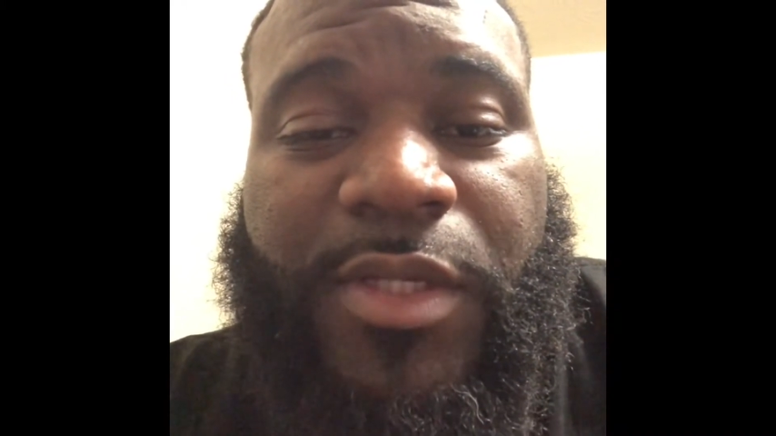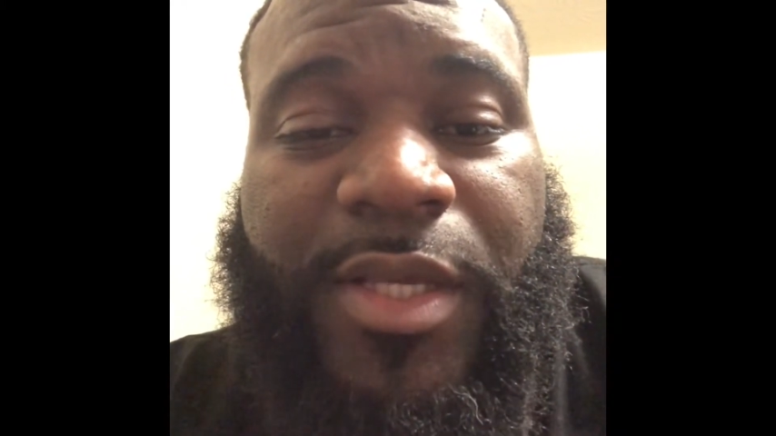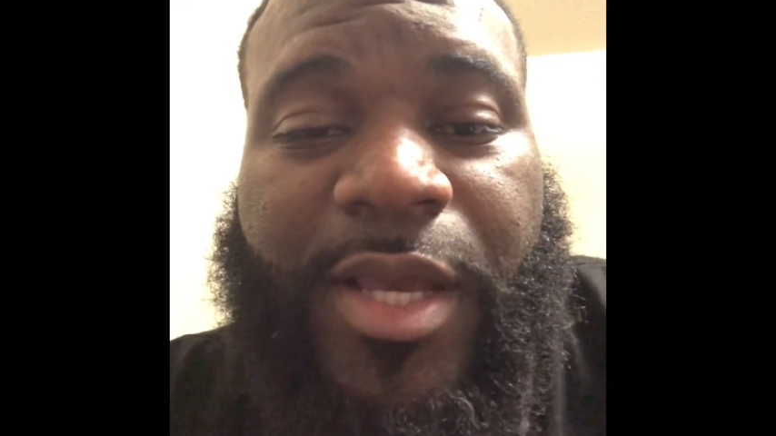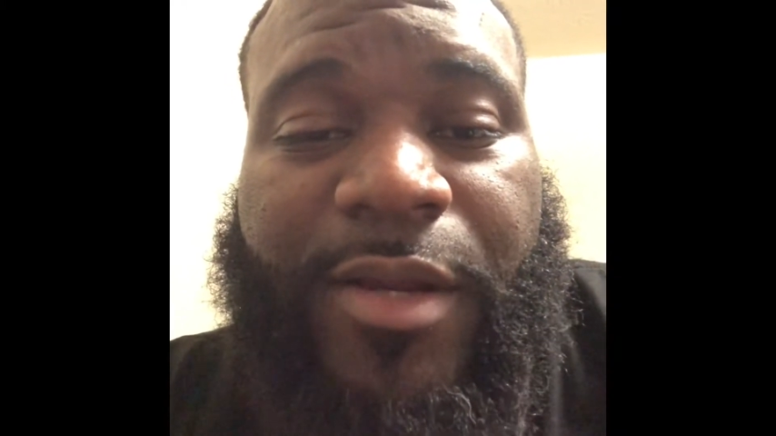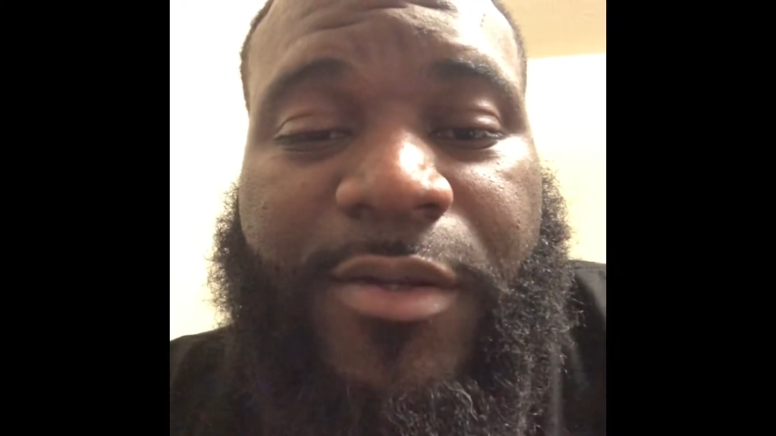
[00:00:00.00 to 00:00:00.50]

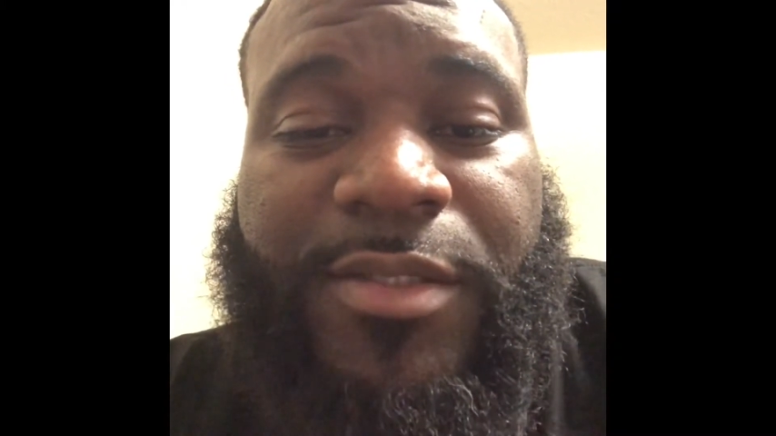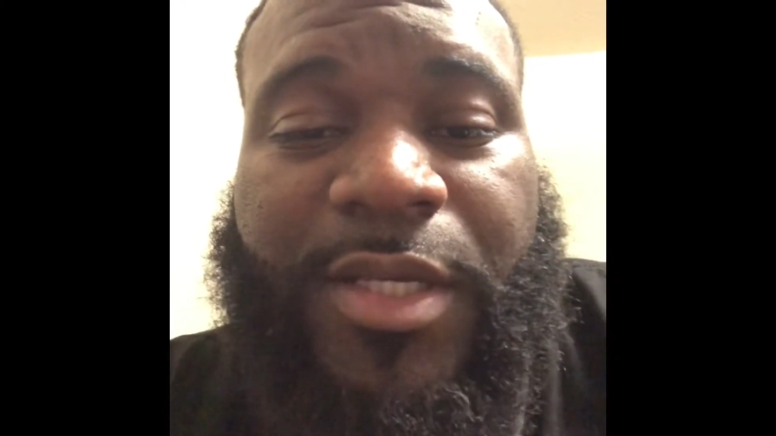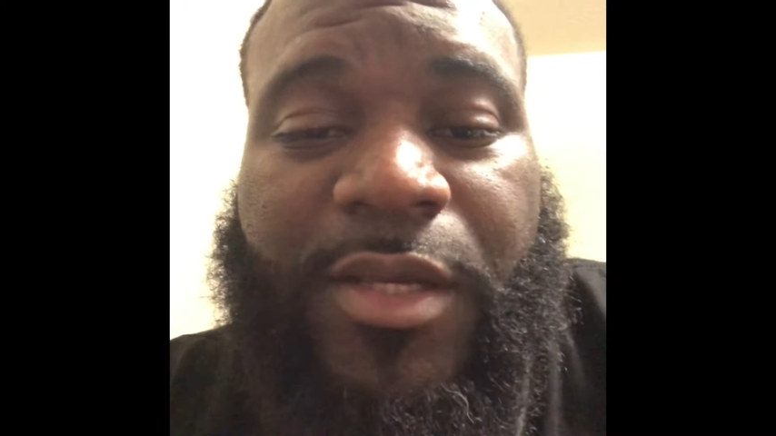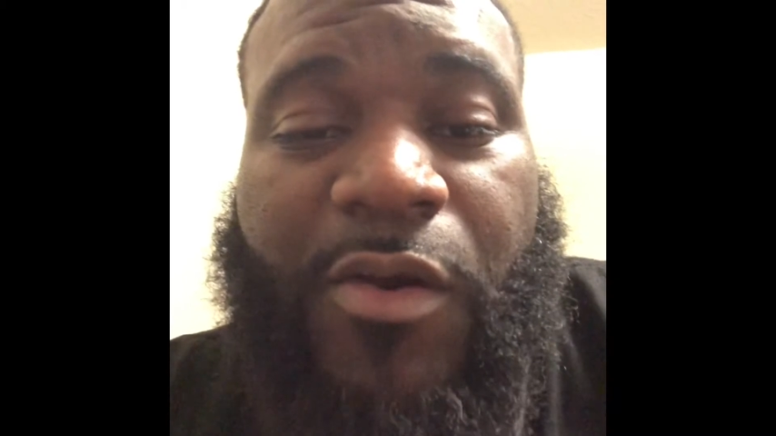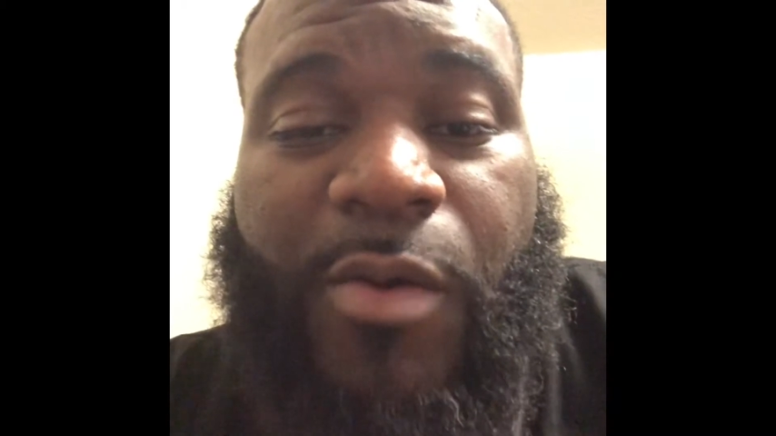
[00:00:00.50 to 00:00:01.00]
He out here
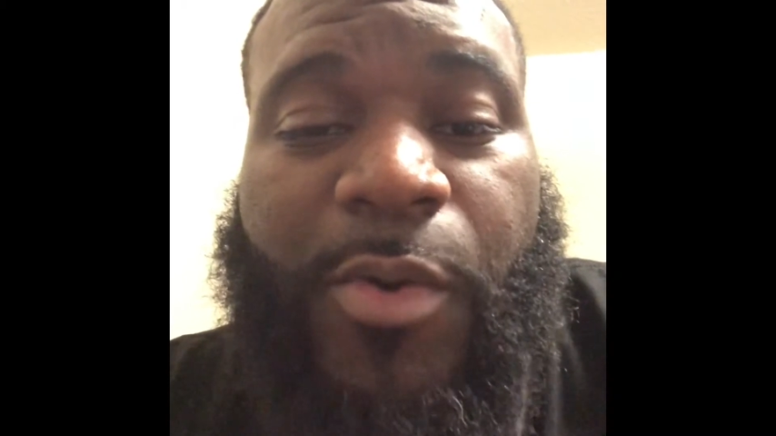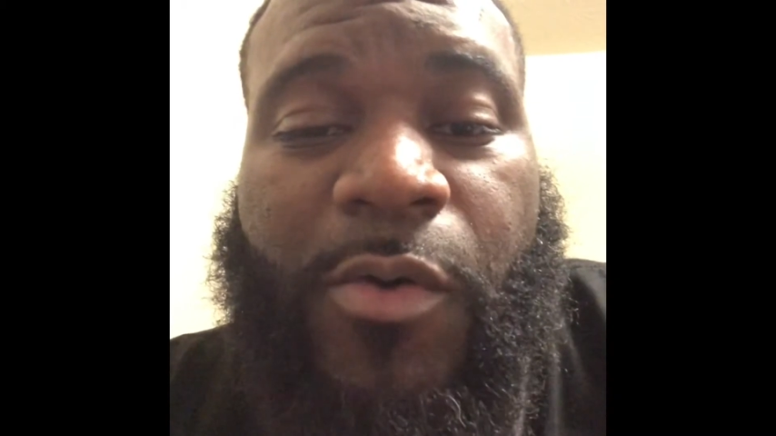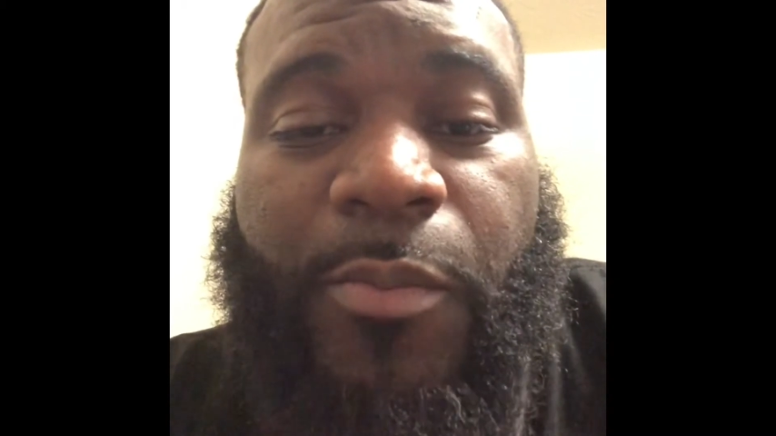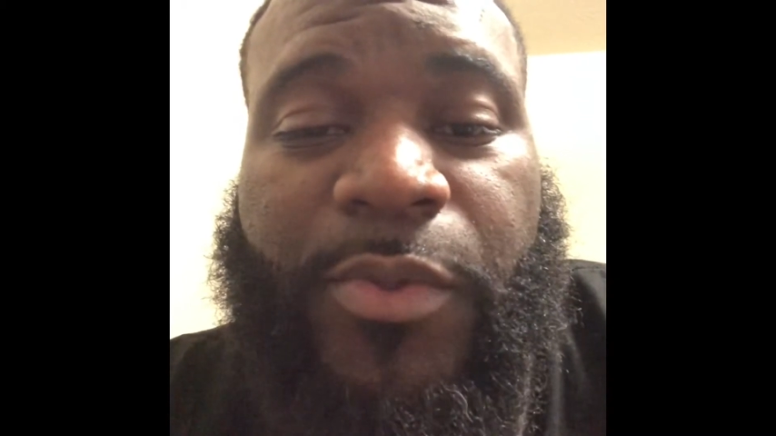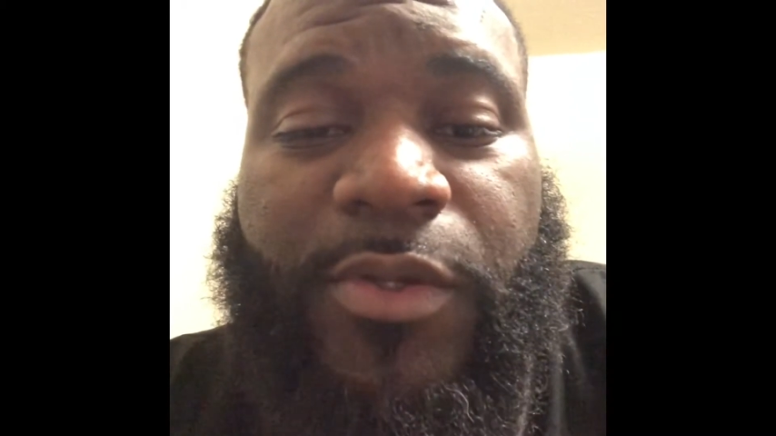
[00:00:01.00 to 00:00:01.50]
taking
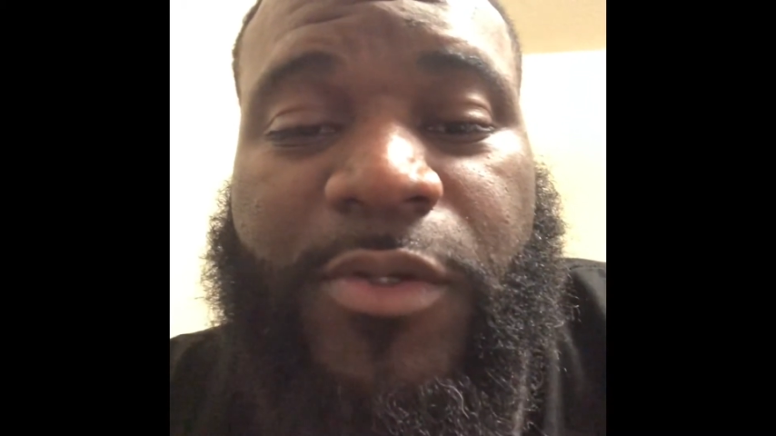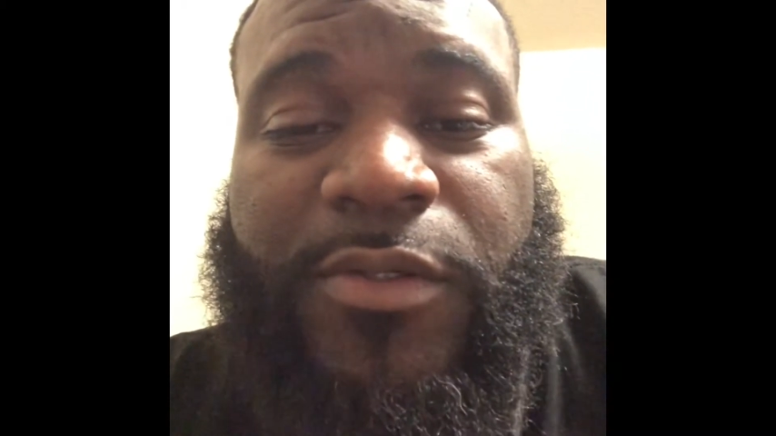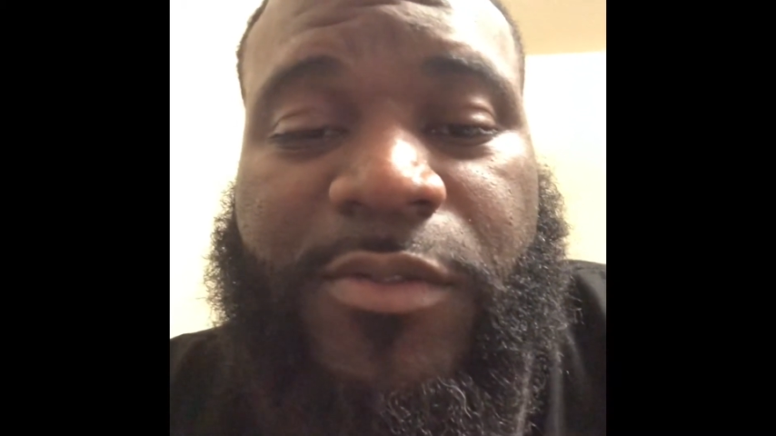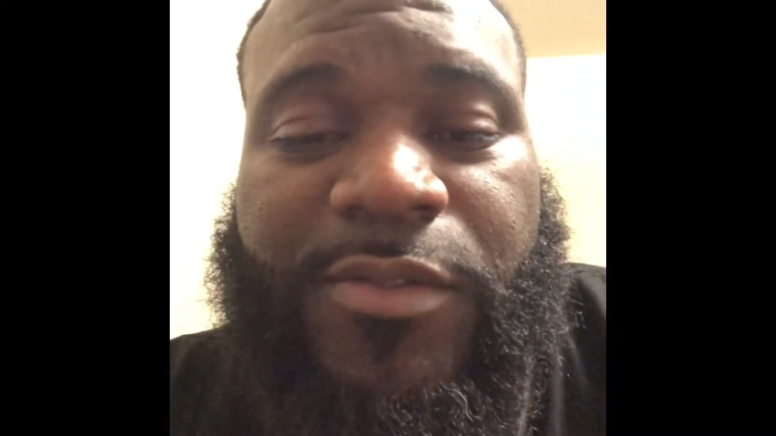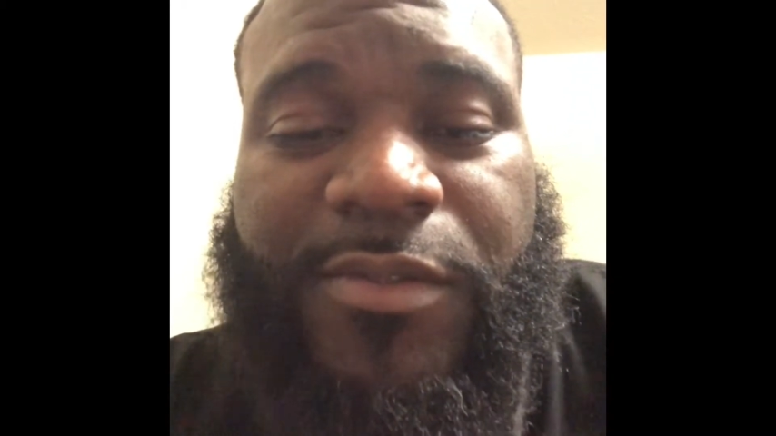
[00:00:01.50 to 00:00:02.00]
hormone
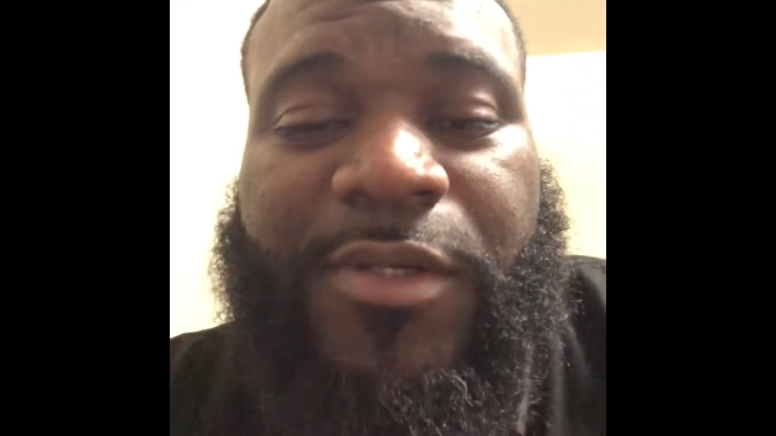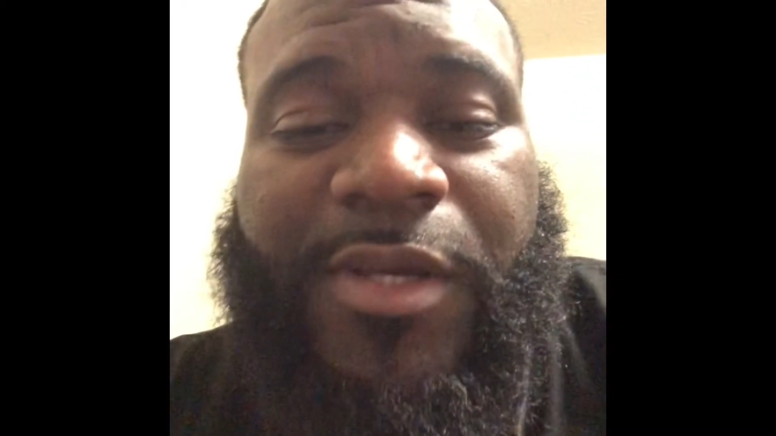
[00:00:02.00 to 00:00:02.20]
pills